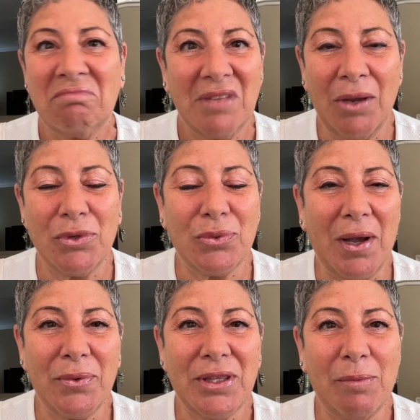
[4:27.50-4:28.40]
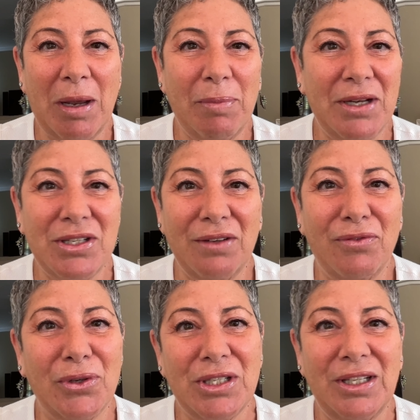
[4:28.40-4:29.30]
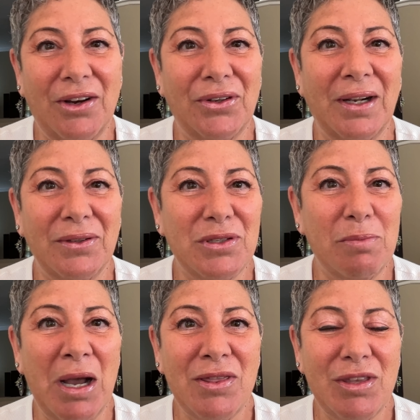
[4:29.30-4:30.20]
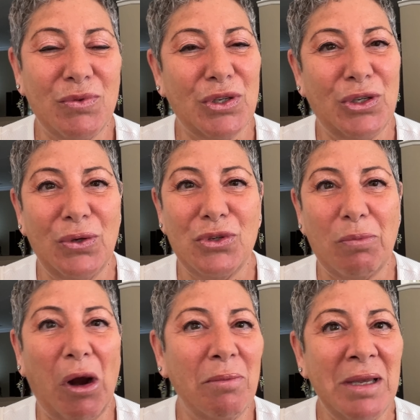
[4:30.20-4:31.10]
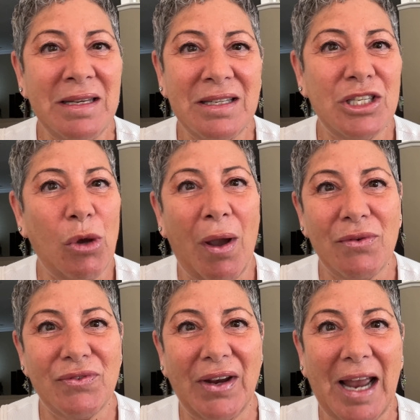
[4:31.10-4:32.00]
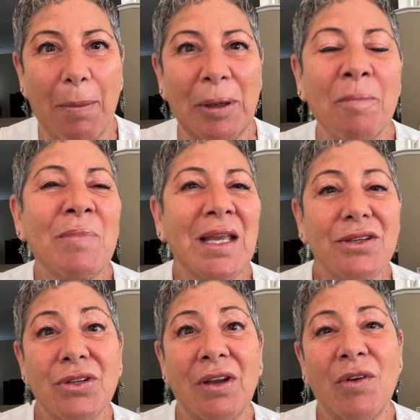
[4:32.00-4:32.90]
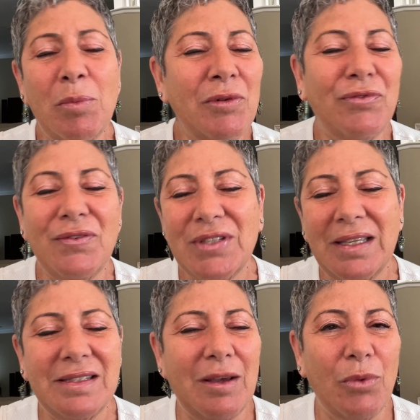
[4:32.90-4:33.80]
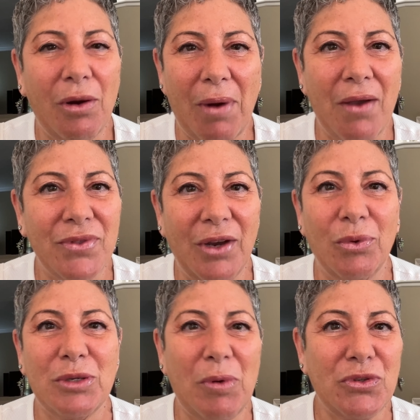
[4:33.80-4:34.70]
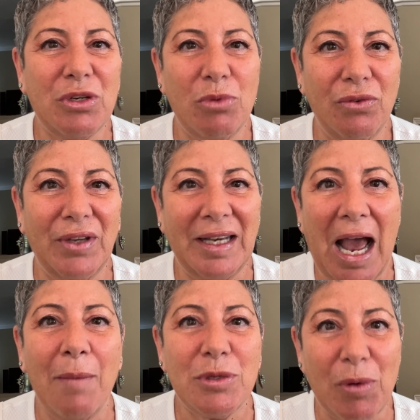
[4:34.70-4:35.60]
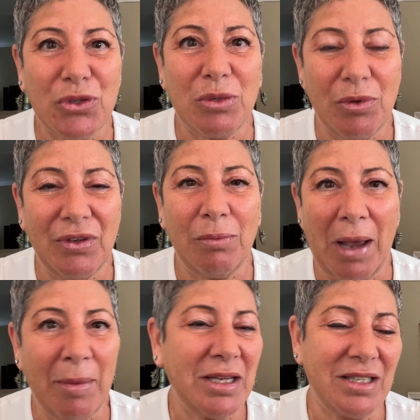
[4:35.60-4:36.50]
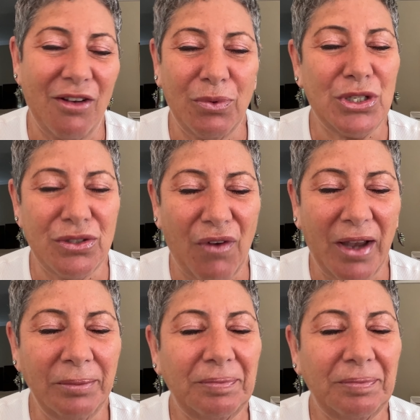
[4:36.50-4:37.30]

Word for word: it was well within my budget at fourteen hundred dollars a month. It was a huge apartment, and so I was very happy. So November fifteenth, somewhere around there, we're supposed to move in. I'm supposed to move in by myself, which is fine.